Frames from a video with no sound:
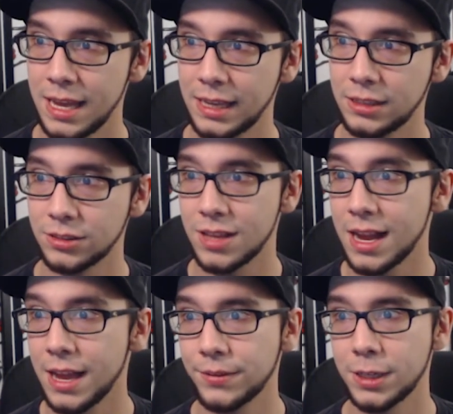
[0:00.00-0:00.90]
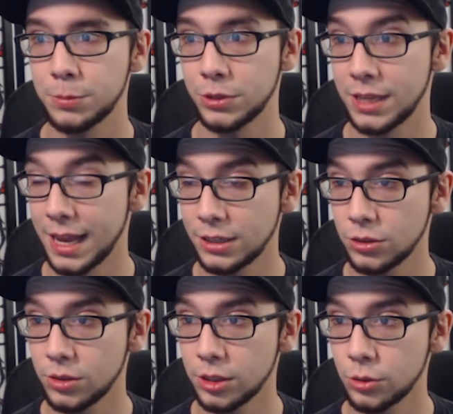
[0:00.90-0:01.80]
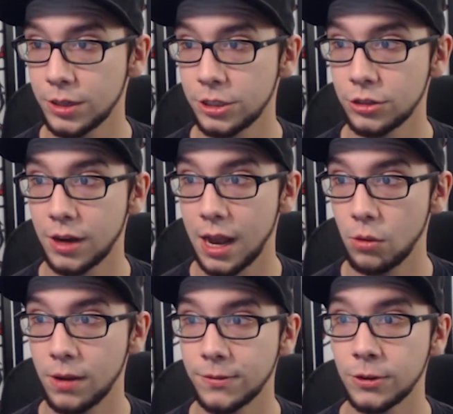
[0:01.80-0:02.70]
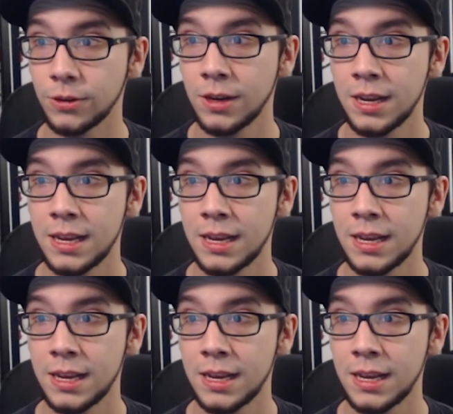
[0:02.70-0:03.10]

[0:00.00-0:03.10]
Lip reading: It does not have any protection on the creature. However,